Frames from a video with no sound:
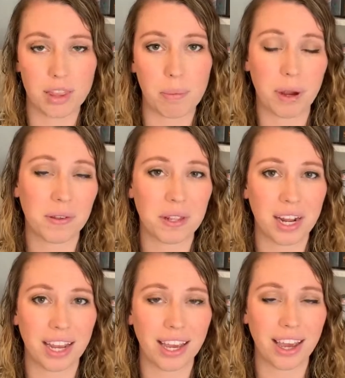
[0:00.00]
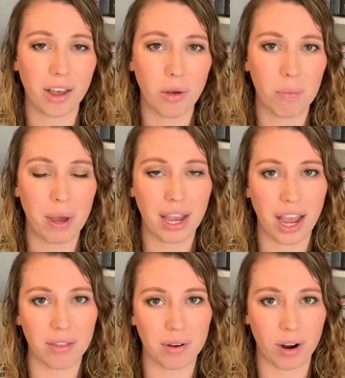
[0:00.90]
The Bear and the Nightingale by
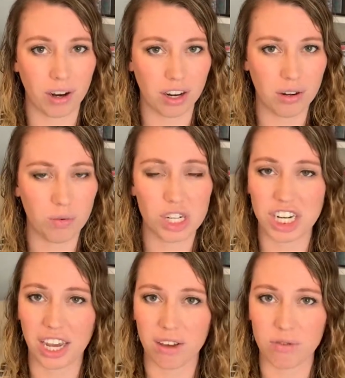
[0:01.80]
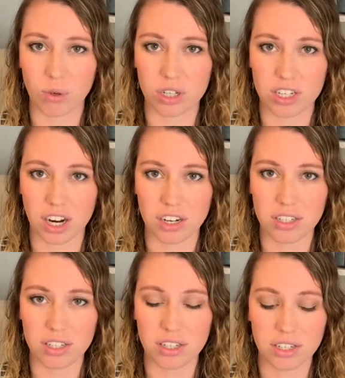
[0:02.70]
Catherine Arden, which I gave 4
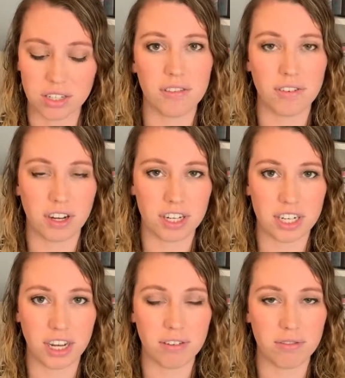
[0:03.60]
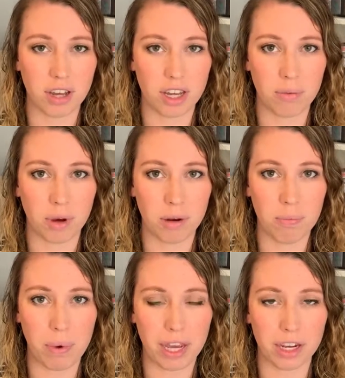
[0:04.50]
stars. Fairy Tale Volume 1
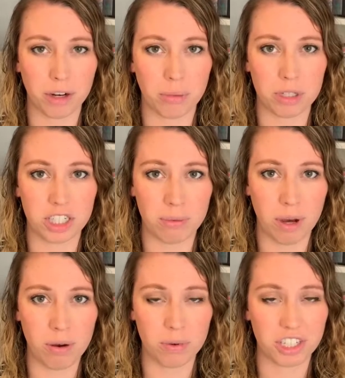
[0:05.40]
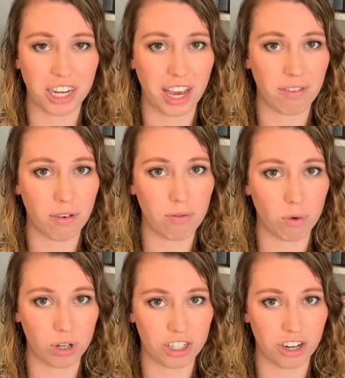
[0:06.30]
by Hiro Mishima, which I gave
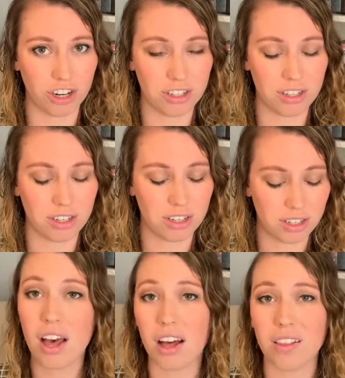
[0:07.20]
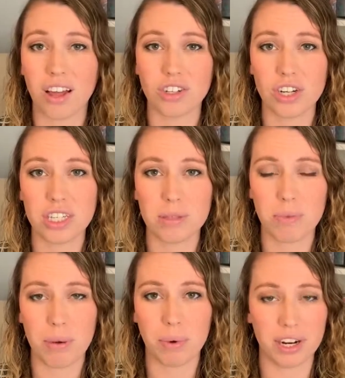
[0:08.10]
4 stars. Elantris
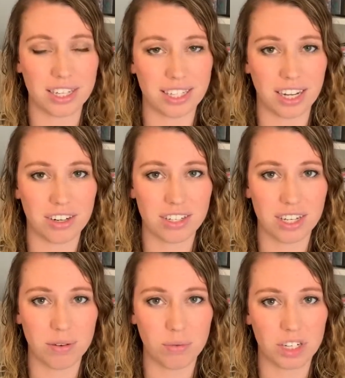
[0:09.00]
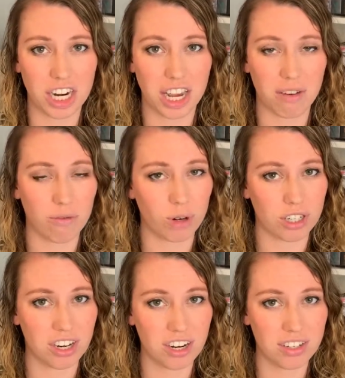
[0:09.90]
by Brandon Sanderson, which I gave 4
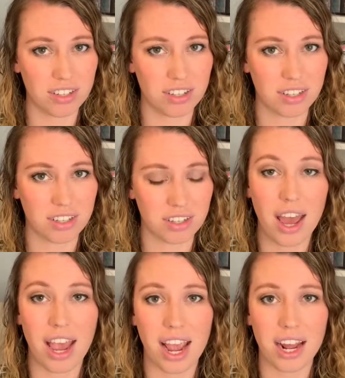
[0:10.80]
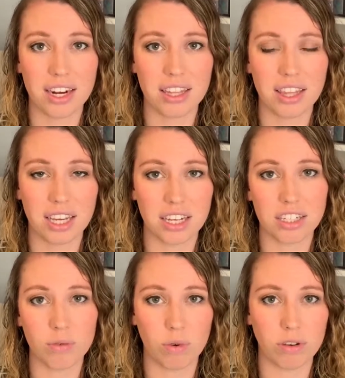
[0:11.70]
stars. And The
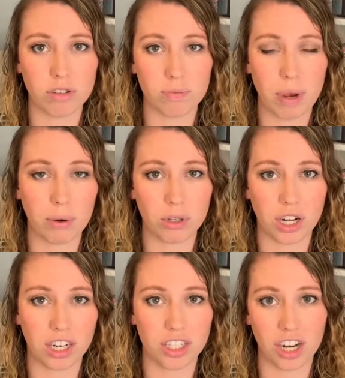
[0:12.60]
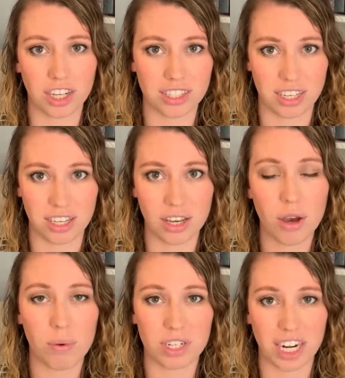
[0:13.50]
Gilded Wolves by Roshani Chokshi,
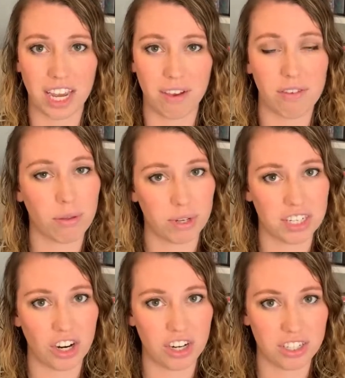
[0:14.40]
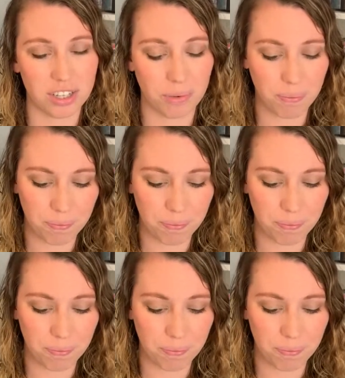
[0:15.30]
which I gave 3 stars.